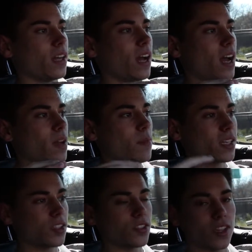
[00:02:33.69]
I
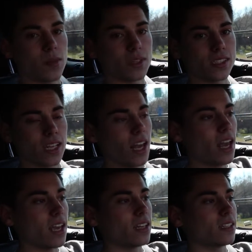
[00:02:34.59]
messaged them and said,
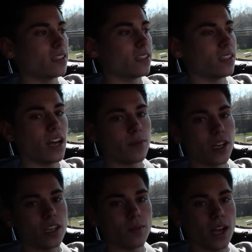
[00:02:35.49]
hey, I'm
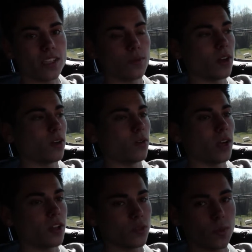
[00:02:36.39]
ready to buy tomorrow,
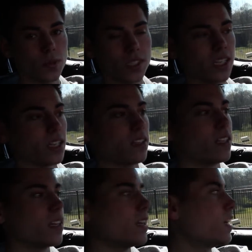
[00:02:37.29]
how should we proceed?
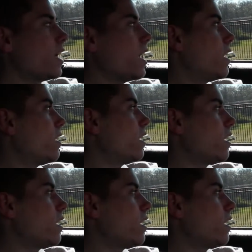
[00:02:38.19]
And